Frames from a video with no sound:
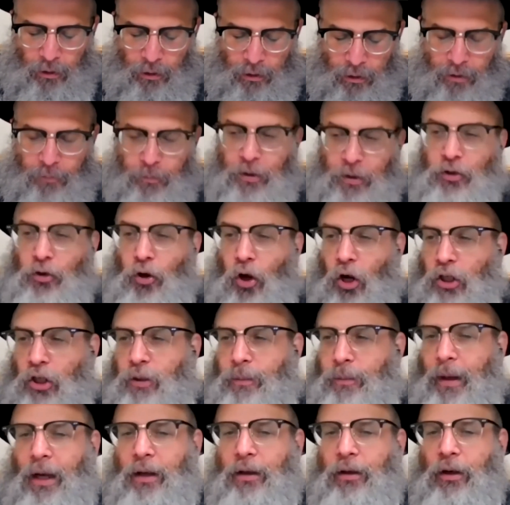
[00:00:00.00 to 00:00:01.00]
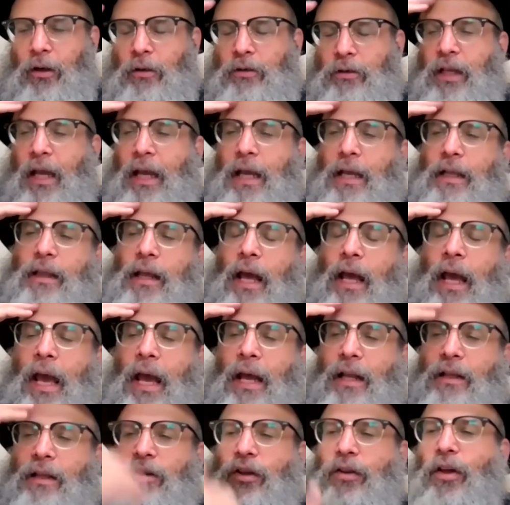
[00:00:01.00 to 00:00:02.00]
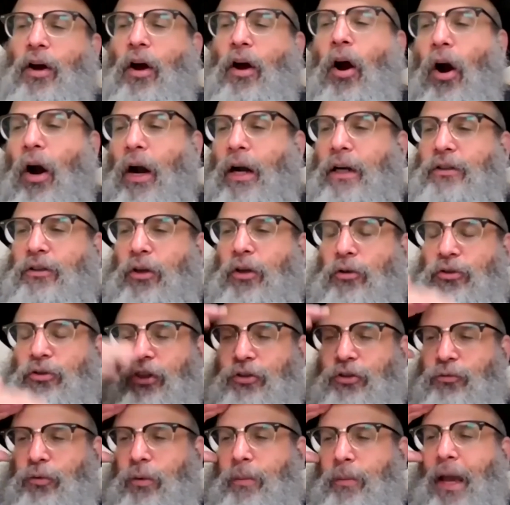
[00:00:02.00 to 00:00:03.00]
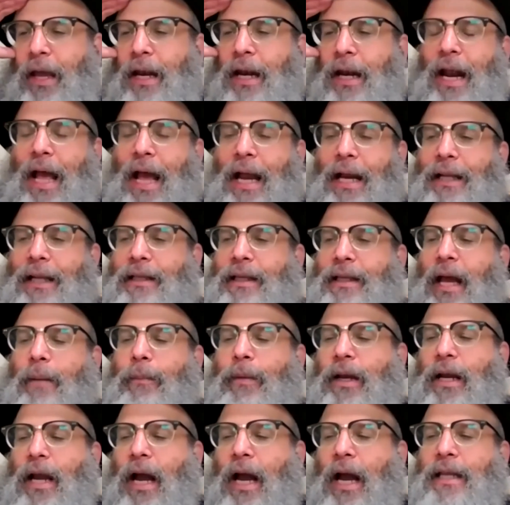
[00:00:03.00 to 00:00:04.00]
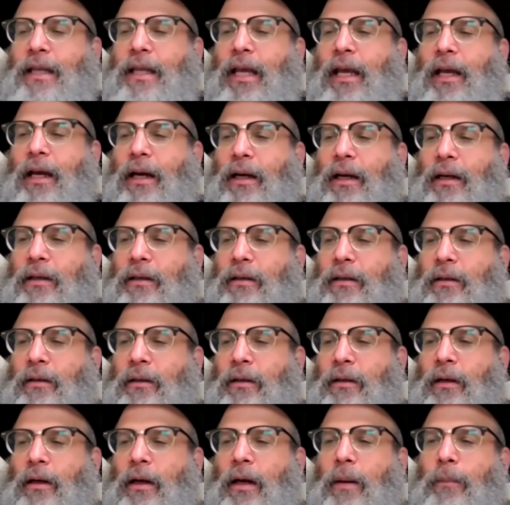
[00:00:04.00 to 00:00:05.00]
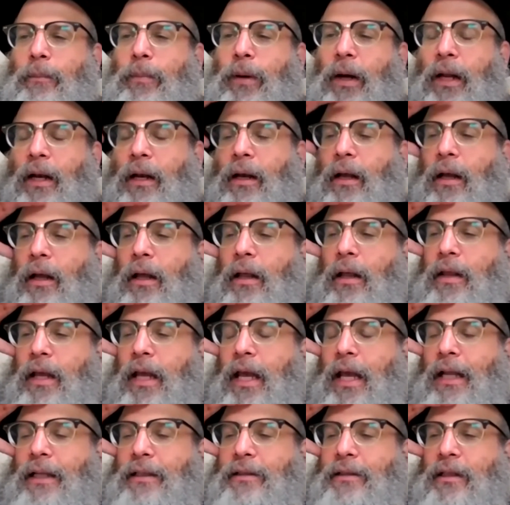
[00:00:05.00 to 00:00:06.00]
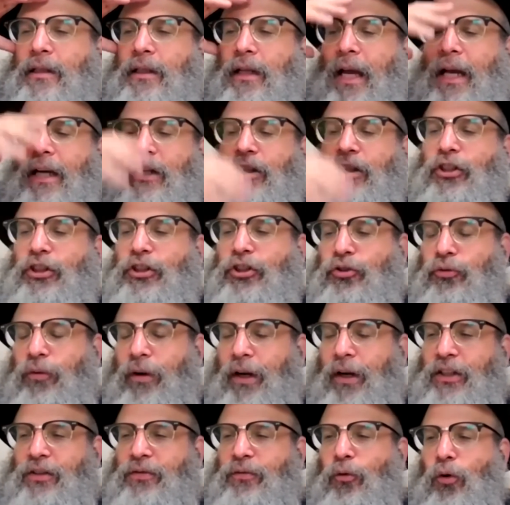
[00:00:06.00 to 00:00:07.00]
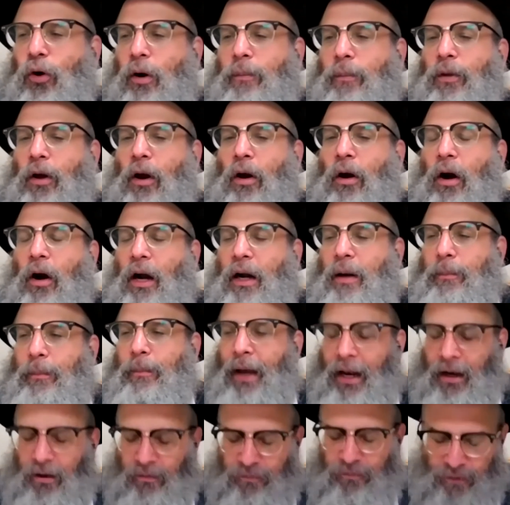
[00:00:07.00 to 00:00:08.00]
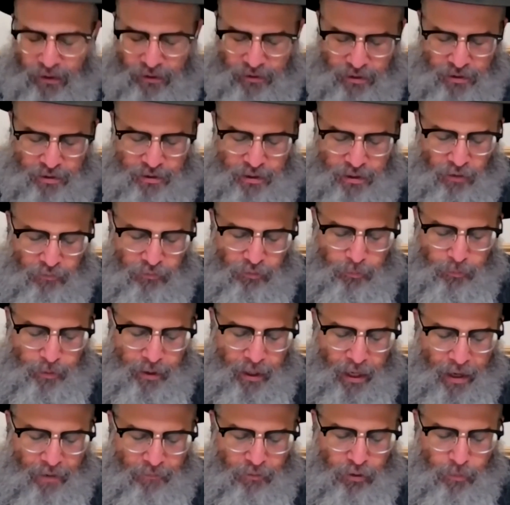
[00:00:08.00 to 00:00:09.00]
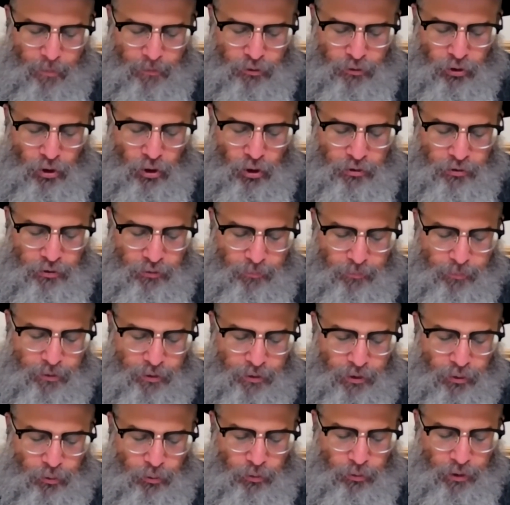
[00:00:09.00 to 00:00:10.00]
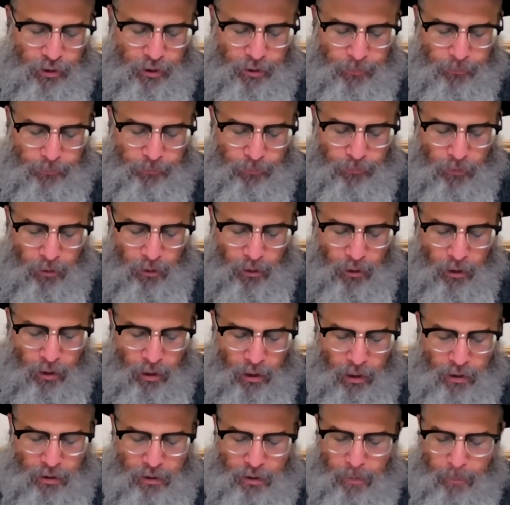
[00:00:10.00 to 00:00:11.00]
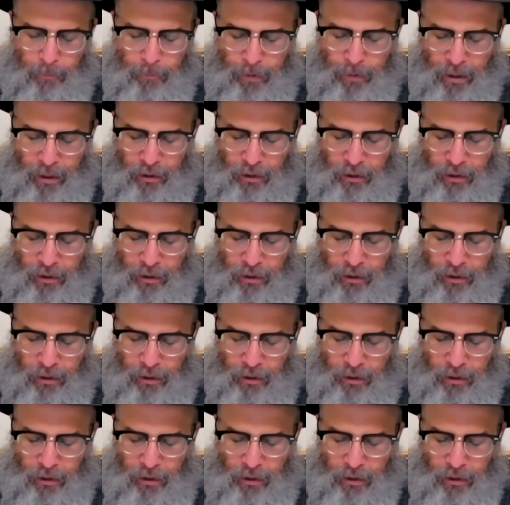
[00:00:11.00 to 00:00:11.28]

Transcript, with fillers: then we talked about, you know, take the head to the heart. Don't just remain an academic idea, but the intellect should transform the heart, manifest itself in behavior. The